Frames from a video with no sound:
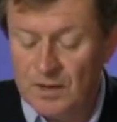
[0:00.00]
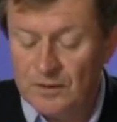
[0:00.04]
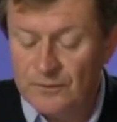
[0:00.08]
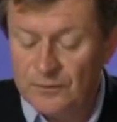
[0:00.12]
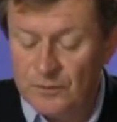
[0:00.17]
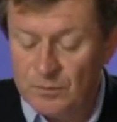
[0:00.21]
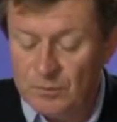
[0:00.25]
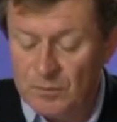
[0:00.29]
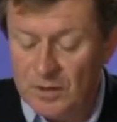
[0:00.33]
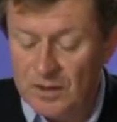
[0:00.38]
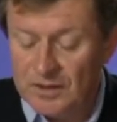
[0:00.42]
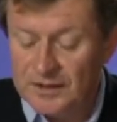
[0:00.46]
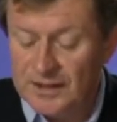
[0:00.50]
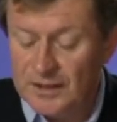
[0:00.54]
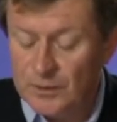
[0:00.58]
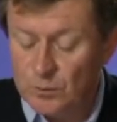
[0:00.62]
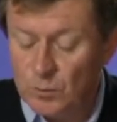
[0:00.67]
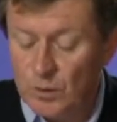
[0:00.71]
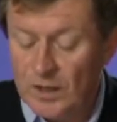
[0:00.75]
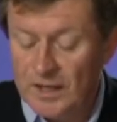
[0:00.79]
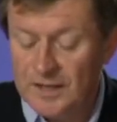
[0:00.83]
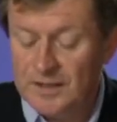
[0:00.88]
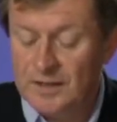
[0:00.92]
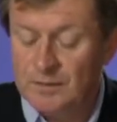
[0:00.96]
from market
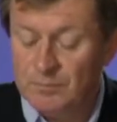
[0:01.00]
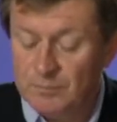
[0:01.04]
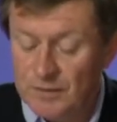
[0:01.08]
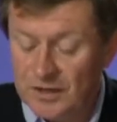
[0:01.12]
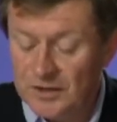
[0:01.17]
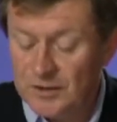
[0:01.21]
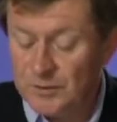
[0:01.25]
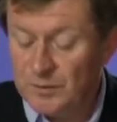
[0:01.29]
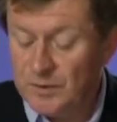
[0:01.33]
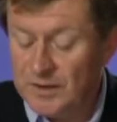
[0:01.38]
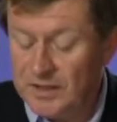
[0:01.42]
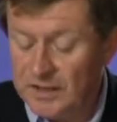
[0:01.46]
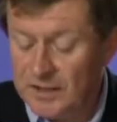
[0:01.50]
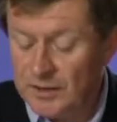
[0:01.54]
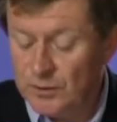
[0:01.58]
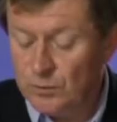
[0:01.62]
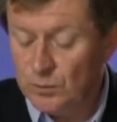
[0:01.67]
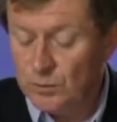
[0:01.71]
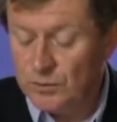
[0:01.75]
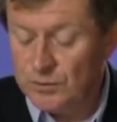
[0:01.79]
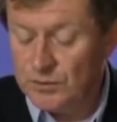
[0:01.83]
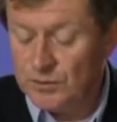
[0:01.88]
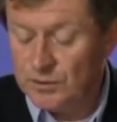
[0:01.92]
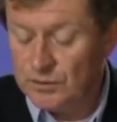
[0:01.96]
one must be
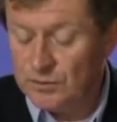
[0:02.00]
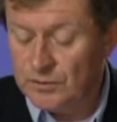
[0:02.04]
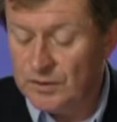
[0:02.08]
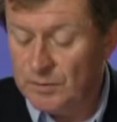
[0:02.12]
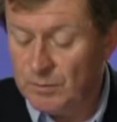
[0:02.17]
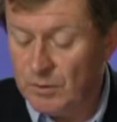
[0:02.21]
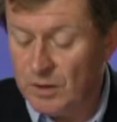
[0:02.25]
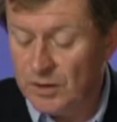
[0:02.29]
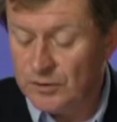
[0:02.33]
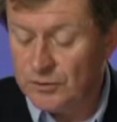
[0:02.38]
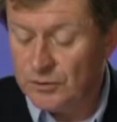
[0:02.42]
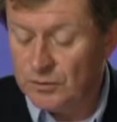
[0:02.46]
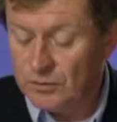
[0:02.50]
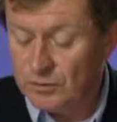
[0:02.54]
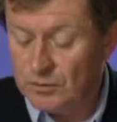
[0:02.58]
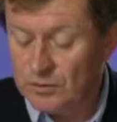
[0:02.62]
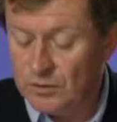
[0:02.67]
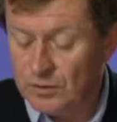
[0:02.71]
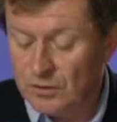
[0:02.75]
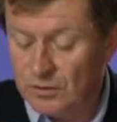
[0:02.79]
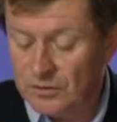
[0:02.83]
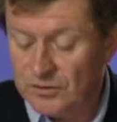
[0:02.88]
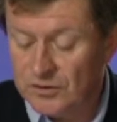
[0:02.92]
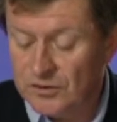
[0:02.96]
equal to the marginal
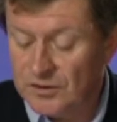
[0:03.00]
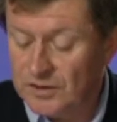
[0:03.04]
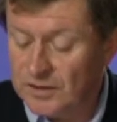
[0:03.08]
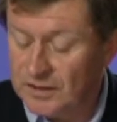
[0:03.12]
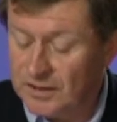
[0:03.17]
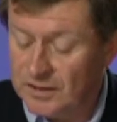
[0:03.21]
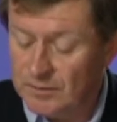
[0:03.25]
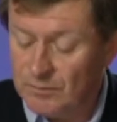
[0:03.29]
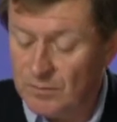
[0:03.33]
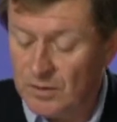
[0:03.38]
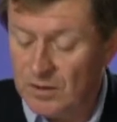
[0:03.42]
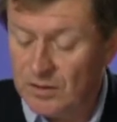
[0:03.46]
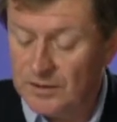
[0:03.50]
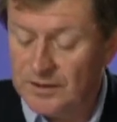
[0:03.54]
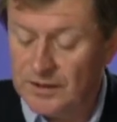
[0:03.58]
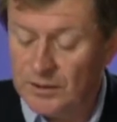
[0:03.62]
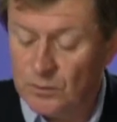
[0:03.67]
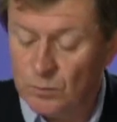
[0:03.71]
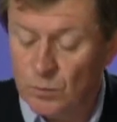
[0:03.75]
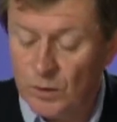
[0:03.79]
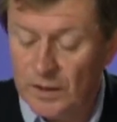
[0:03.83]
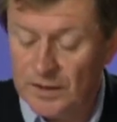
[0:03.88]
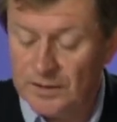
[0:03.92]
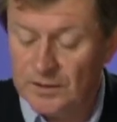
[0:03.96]
cost in
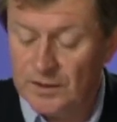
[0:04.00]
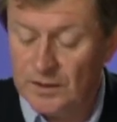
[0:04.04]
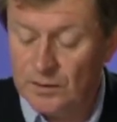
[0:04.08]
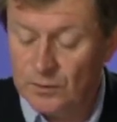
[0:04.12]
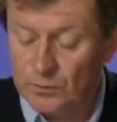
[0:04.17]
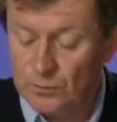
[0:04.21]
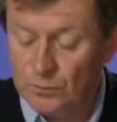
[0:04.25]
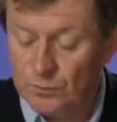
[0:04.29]
market one,